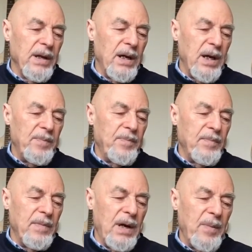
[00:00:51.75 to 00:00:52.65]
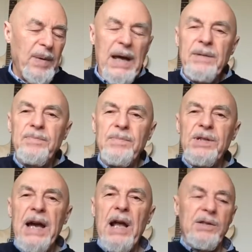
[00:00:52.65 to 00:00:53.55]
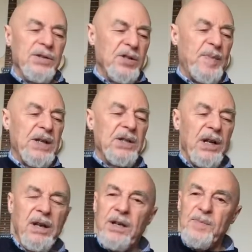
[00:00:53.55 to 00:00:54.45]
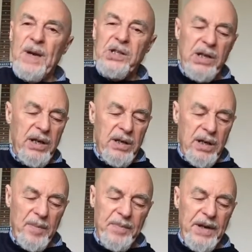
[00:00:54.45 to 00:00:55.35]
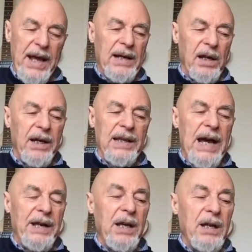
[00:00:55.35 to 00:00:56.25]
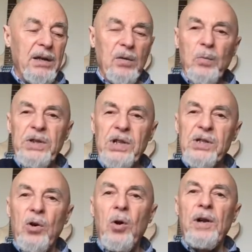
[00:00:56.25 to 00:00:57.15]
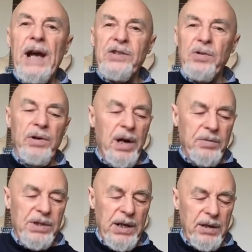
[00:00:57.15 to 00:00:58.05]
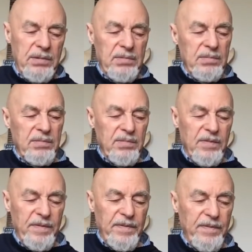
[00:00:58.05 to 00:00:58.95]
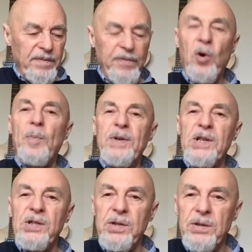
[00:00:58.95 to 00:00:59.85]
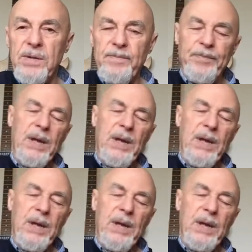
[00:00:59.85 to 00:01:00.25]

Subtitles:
I play scales, and especially up the neck like that, which is all natural notes in 4 positions.